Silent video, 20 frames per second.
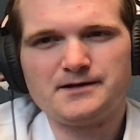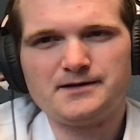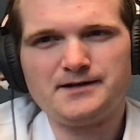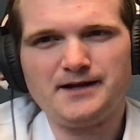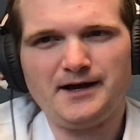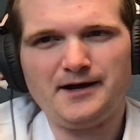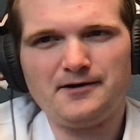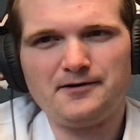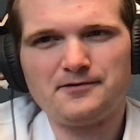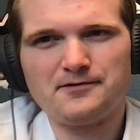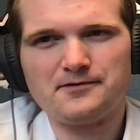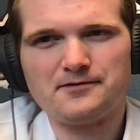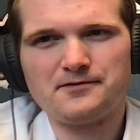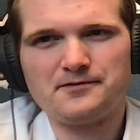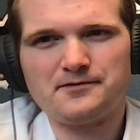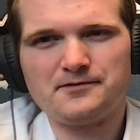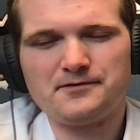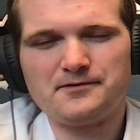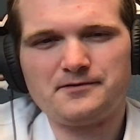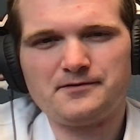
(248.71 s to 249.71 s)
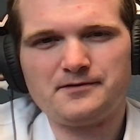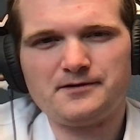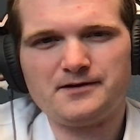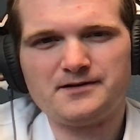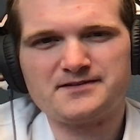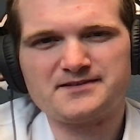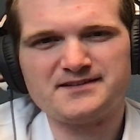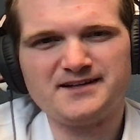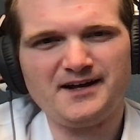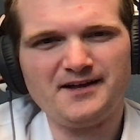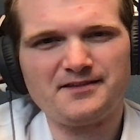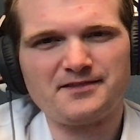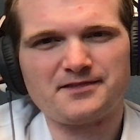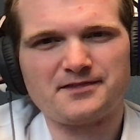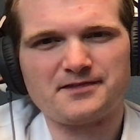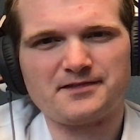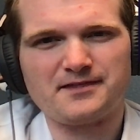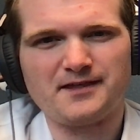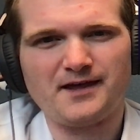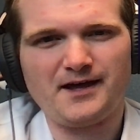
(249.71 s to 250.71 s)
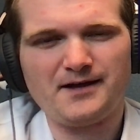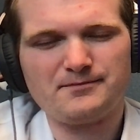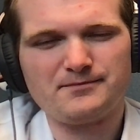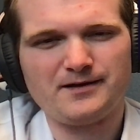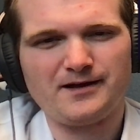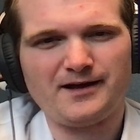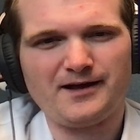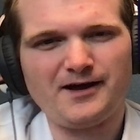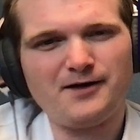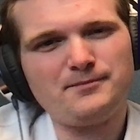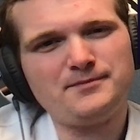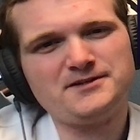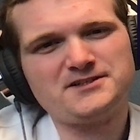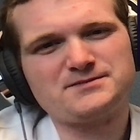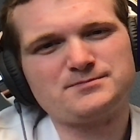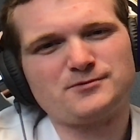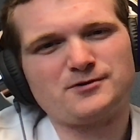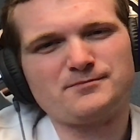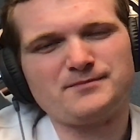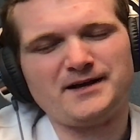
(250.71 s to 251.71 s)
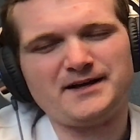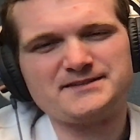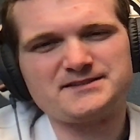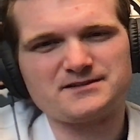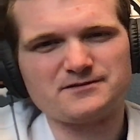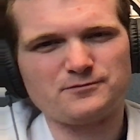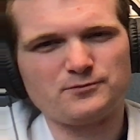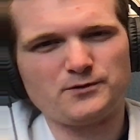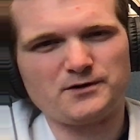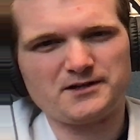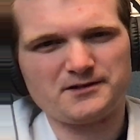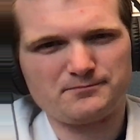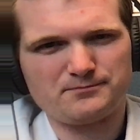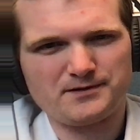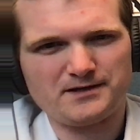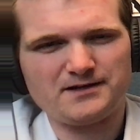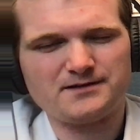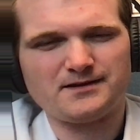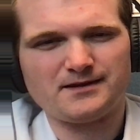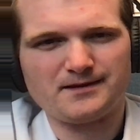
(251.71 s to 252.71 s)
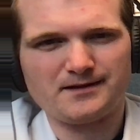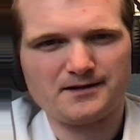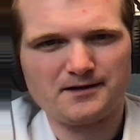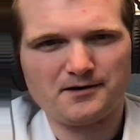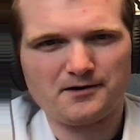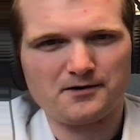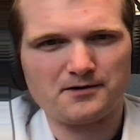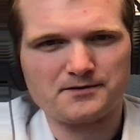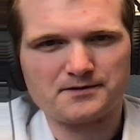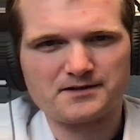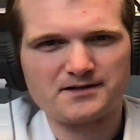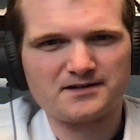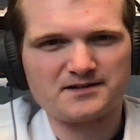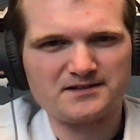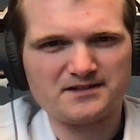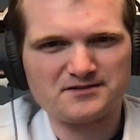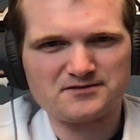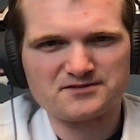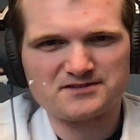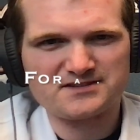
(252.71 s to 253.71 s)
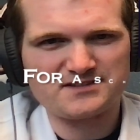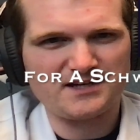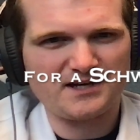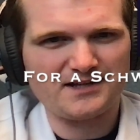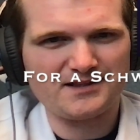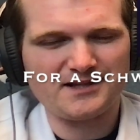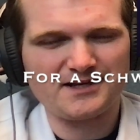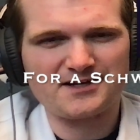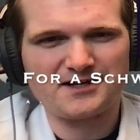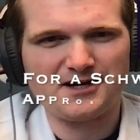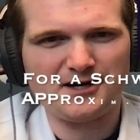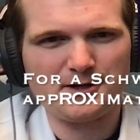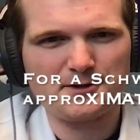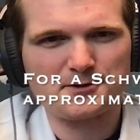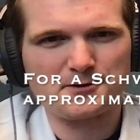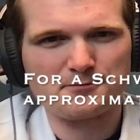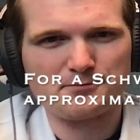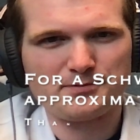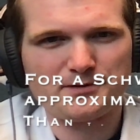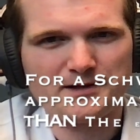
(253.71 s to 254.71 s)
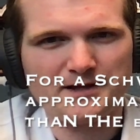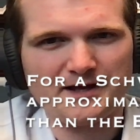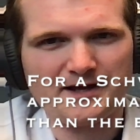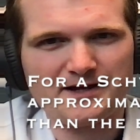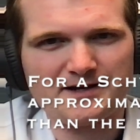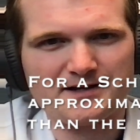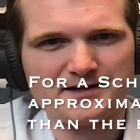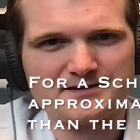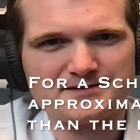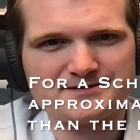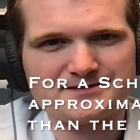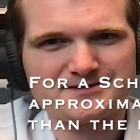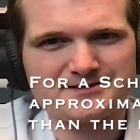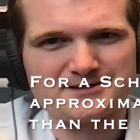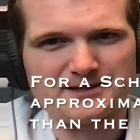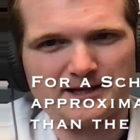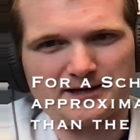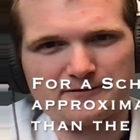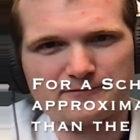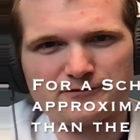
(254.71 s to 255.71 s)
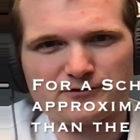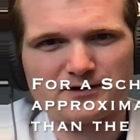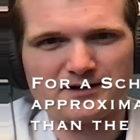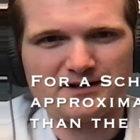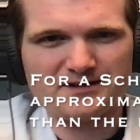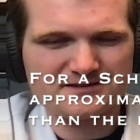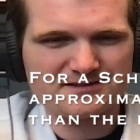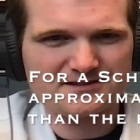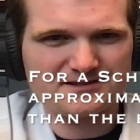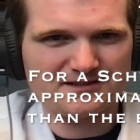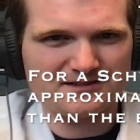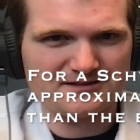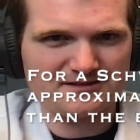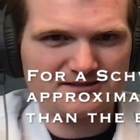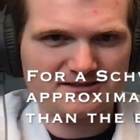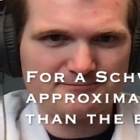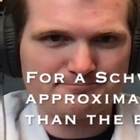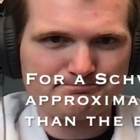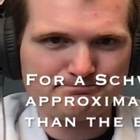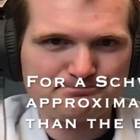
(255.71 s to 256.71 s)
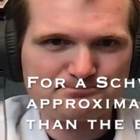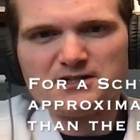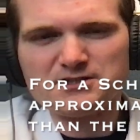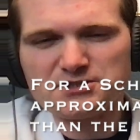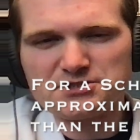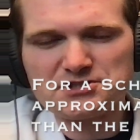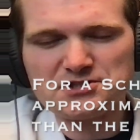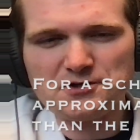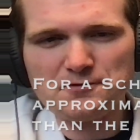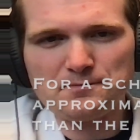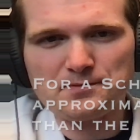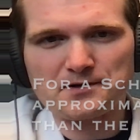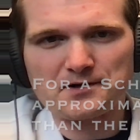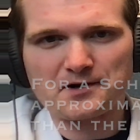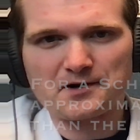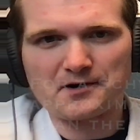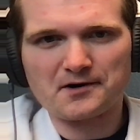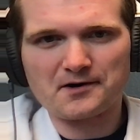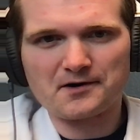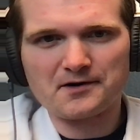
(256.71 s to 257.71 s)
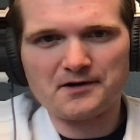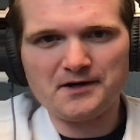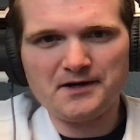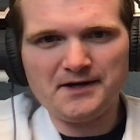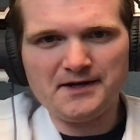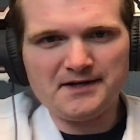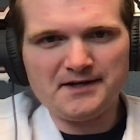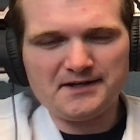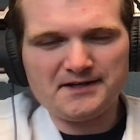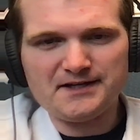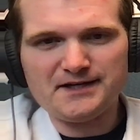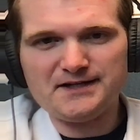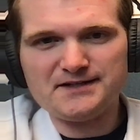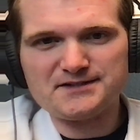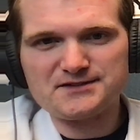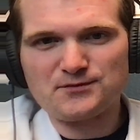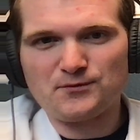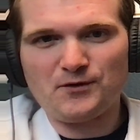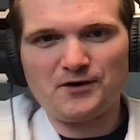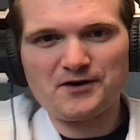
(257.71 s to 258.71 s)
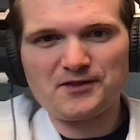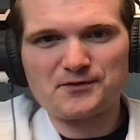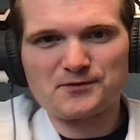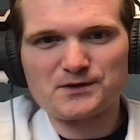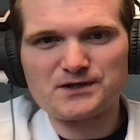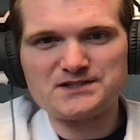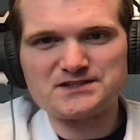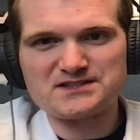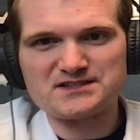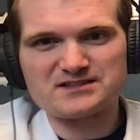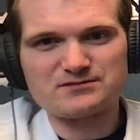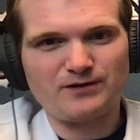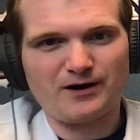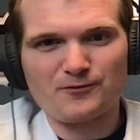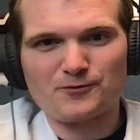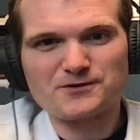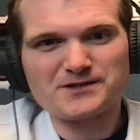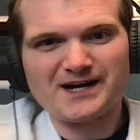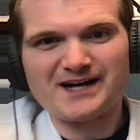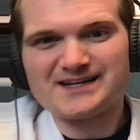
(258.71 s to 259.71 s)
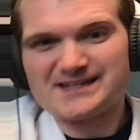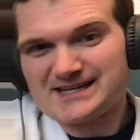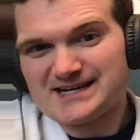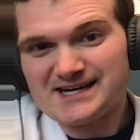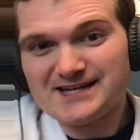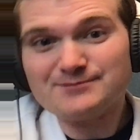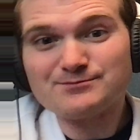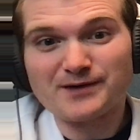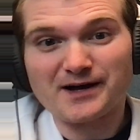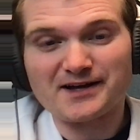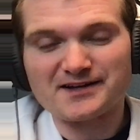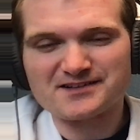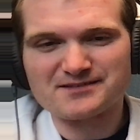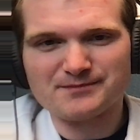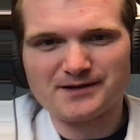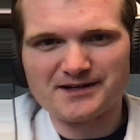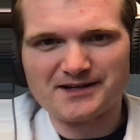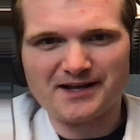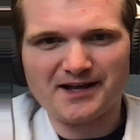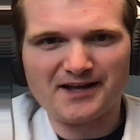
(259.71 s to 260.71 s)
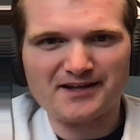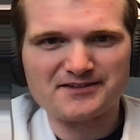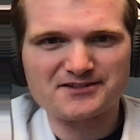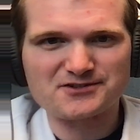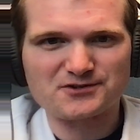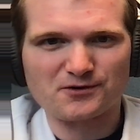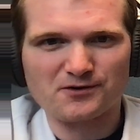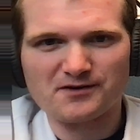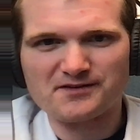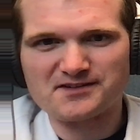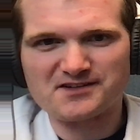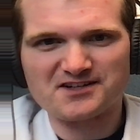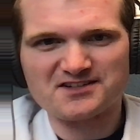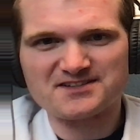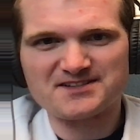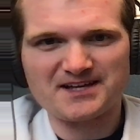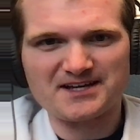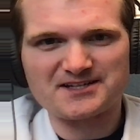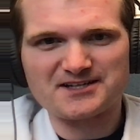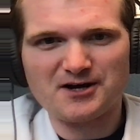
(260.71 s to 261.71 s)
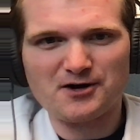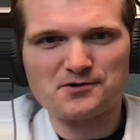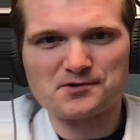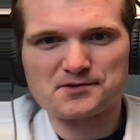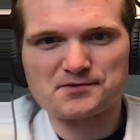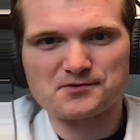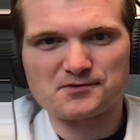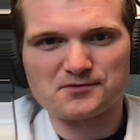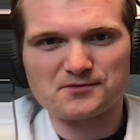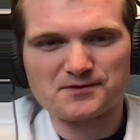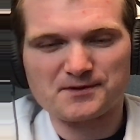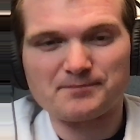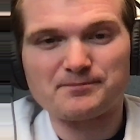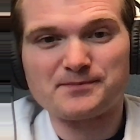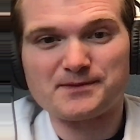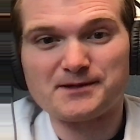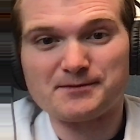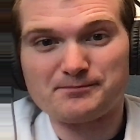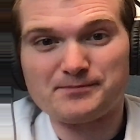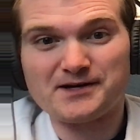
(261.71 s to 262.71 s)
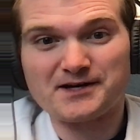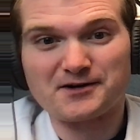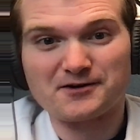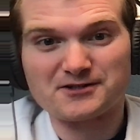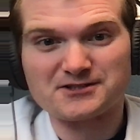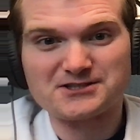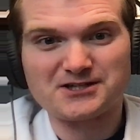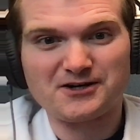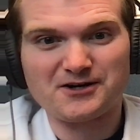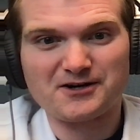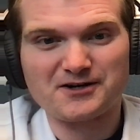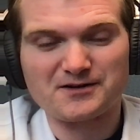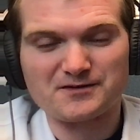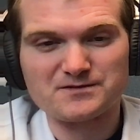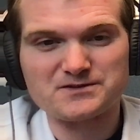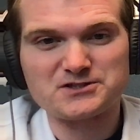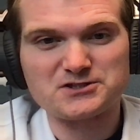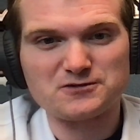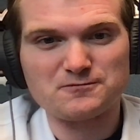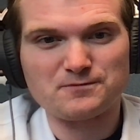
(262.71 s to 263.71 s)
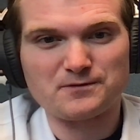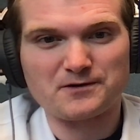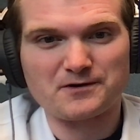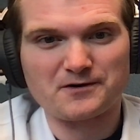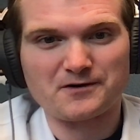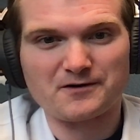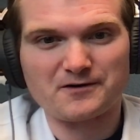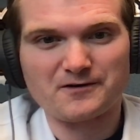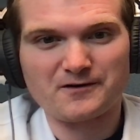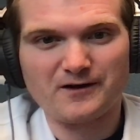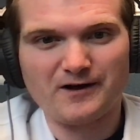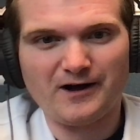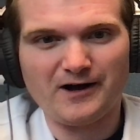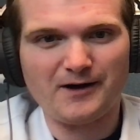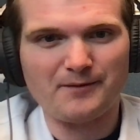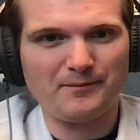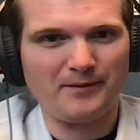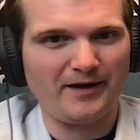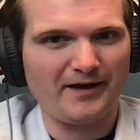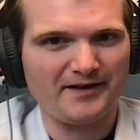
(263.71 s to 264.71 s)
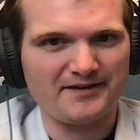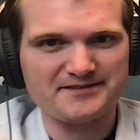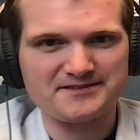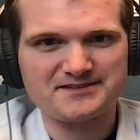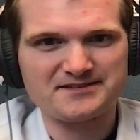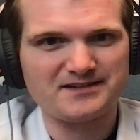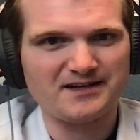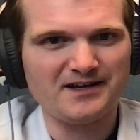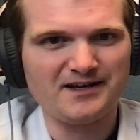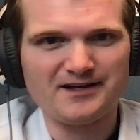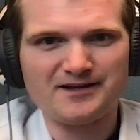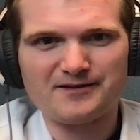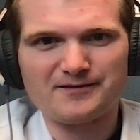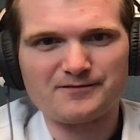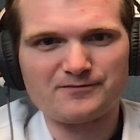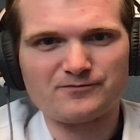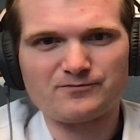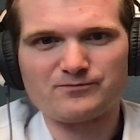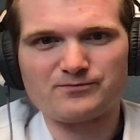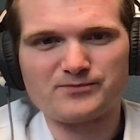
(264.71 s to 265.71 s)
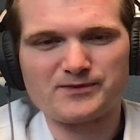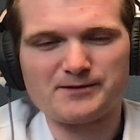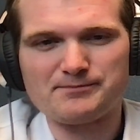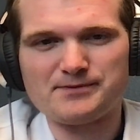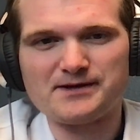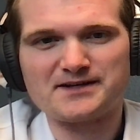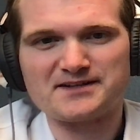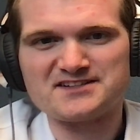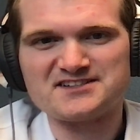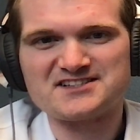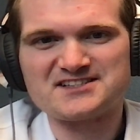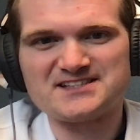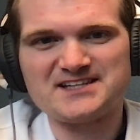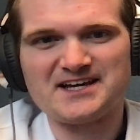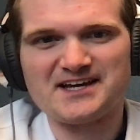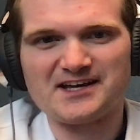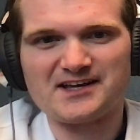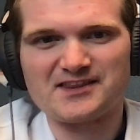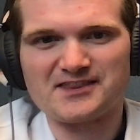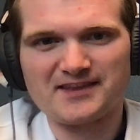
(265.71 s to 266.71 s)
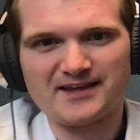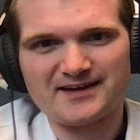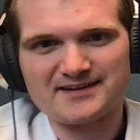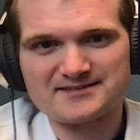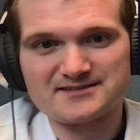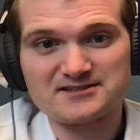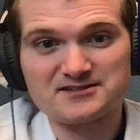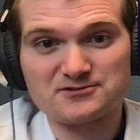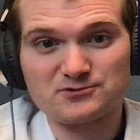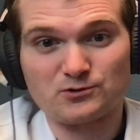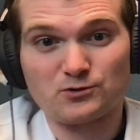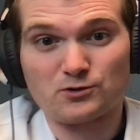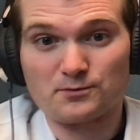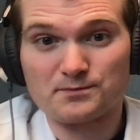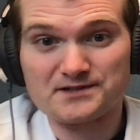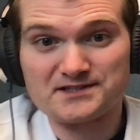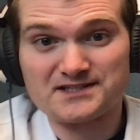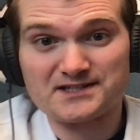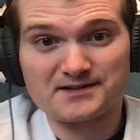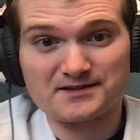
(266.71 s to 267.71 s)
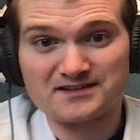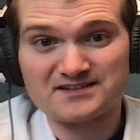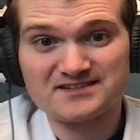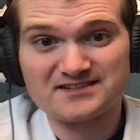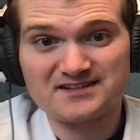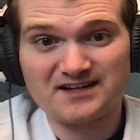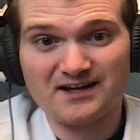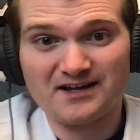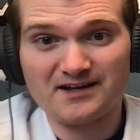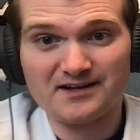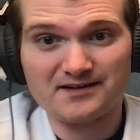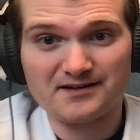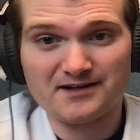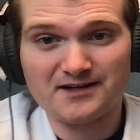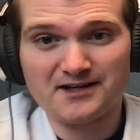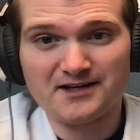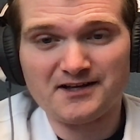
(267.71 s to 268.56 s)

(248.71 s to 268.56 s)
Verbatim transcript: Now, it's not that how much more massive would it be than the earth because i could understand like other planets like for instance jupiter is one of the reasons why we're not hit by as many asteroids because they go through the, the bigger target jupiter um, as the biggest thing that's orbiting the sun.